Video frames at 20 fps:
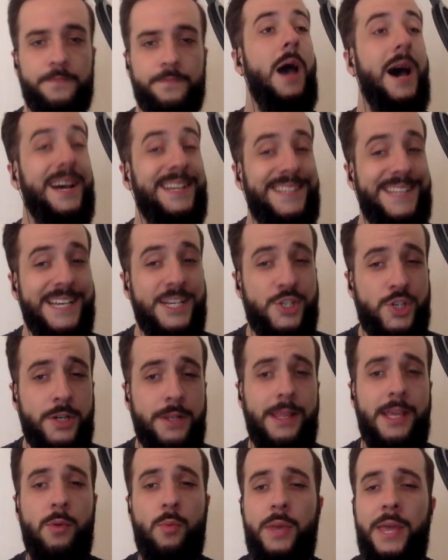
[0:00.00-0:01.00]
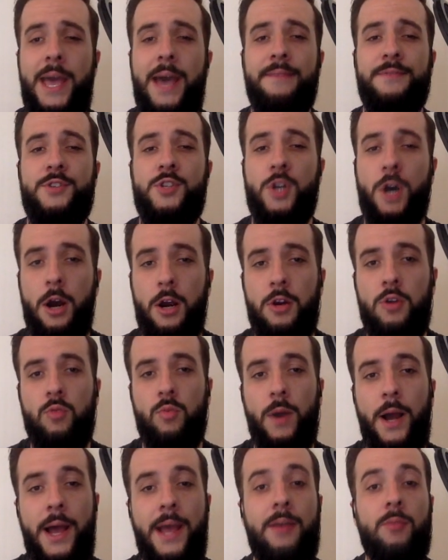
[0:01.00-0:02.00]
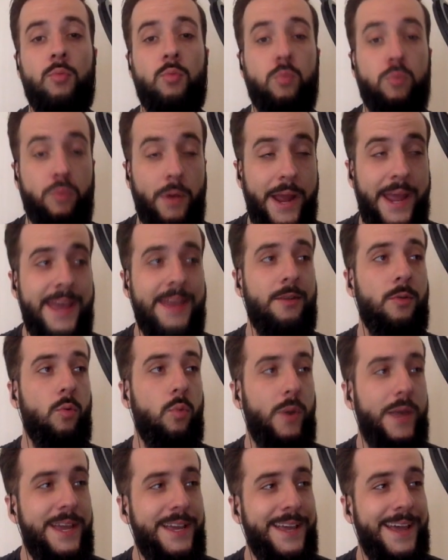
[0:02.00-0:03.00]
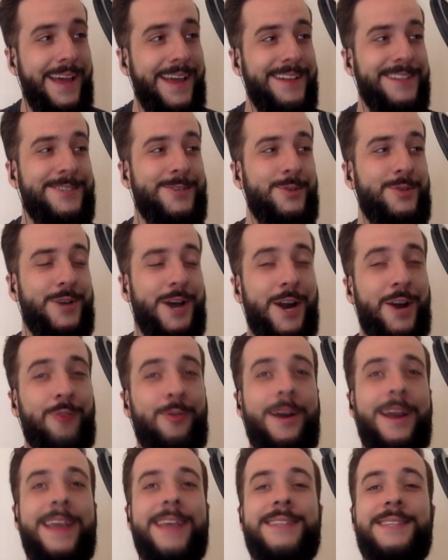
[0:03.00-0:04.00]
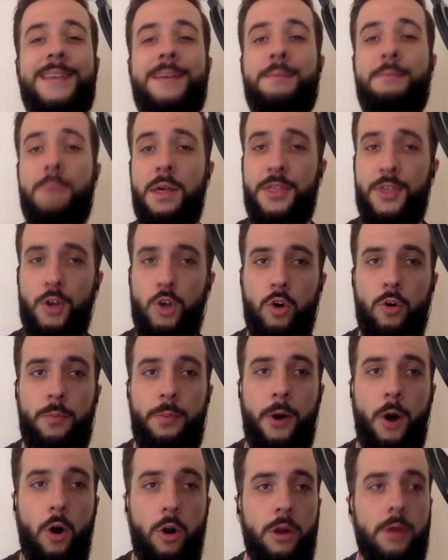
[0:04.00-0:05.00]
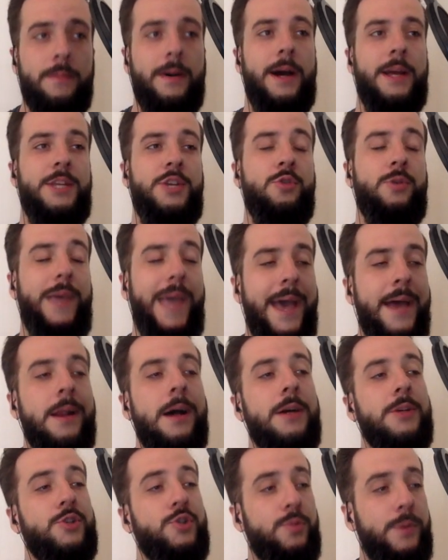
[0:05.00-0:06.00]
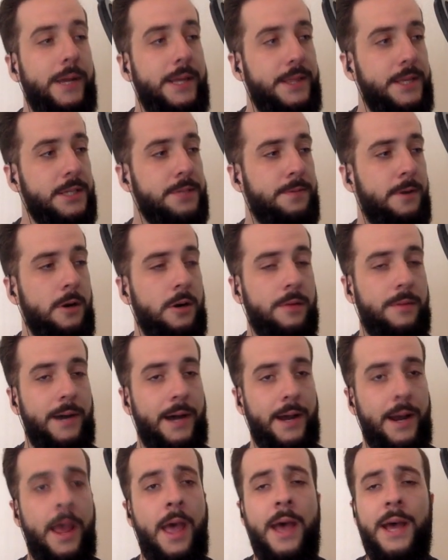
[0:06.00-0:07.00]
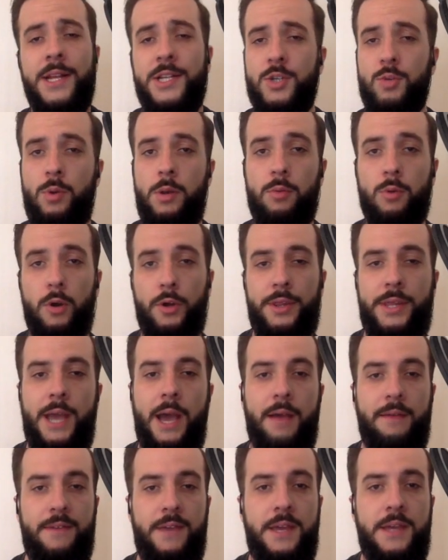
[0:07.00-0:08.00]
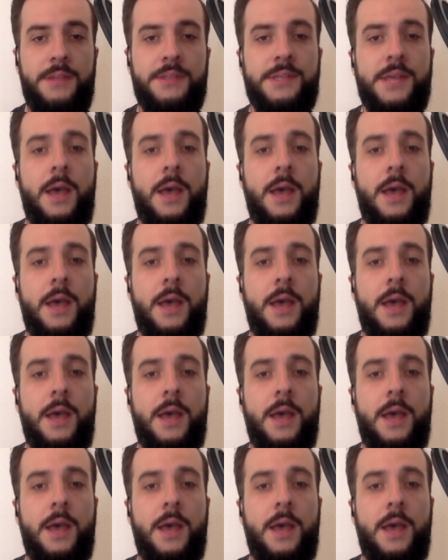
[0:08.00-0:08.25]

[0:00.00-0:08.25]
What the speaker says: Additionally, we have Darkrai Raid Weekend. So Darkrai is a mythical Pokemon. You cannot trade this Pokemon to reroll the IVs,